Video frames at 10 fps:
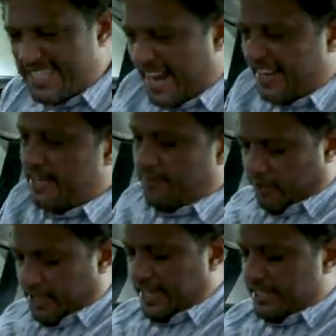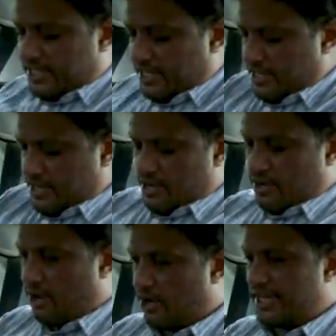is ideal for kids
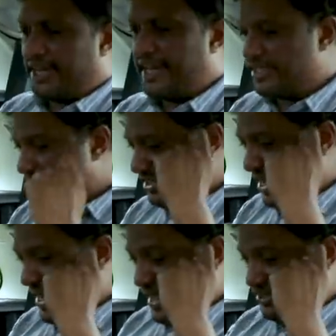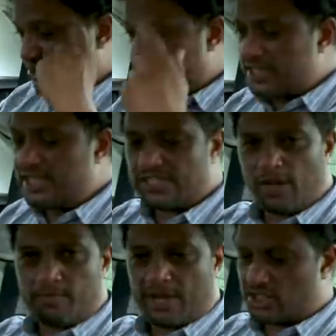or teenagers. As you can see, there's
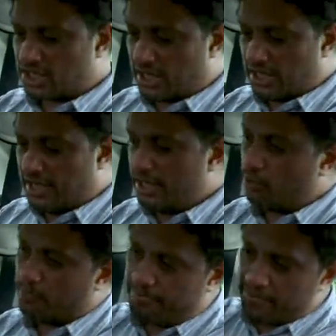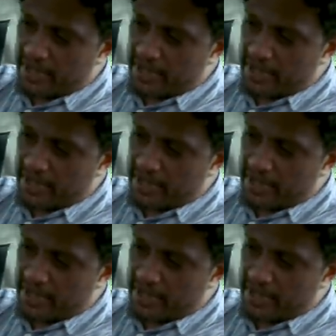not much uh, knee room.